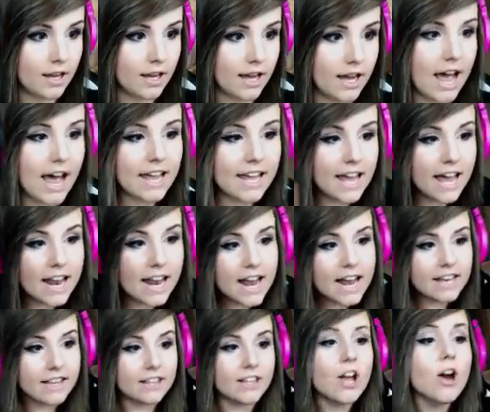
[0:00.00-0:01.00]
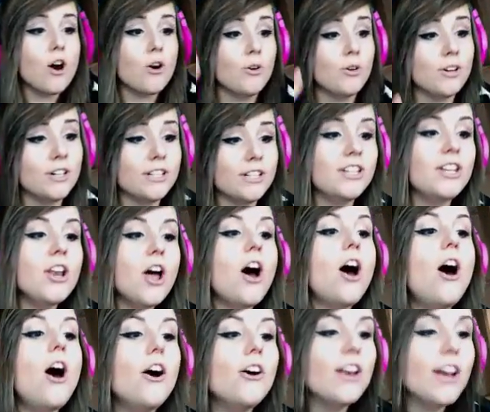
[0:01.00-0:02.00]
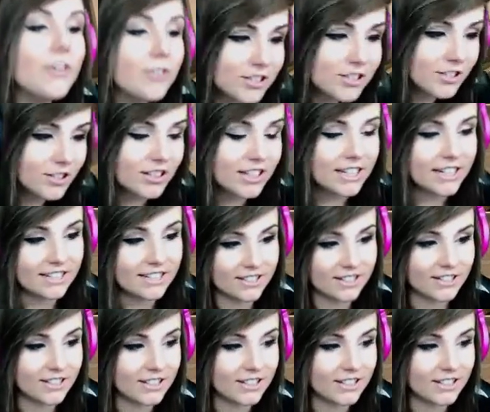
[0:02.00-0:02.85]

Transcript: I hit it! No! No! That was so close.